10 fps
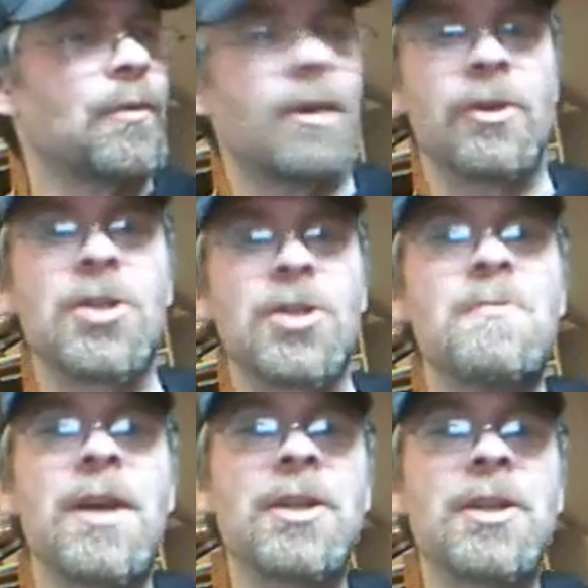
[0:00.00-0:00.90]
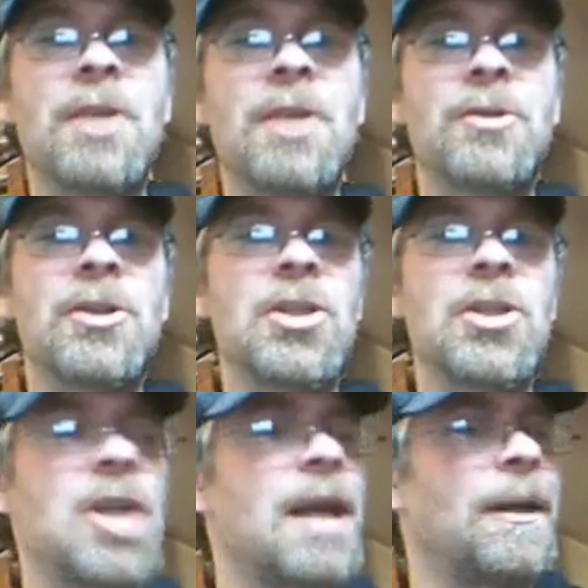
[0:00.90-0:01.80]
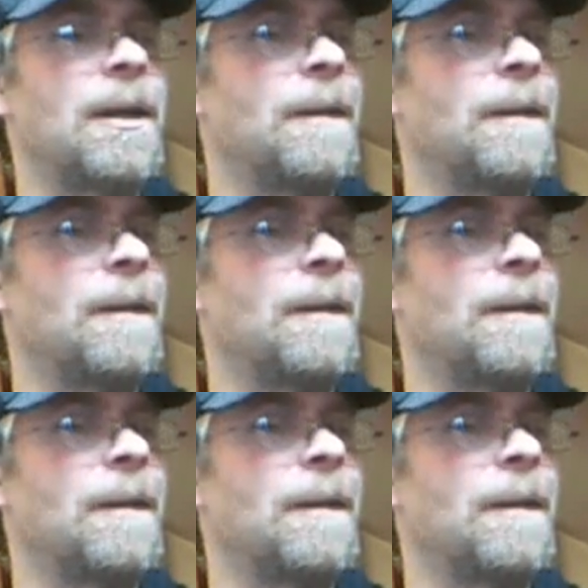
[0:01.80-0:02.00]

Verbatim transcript: There's something I don't understand.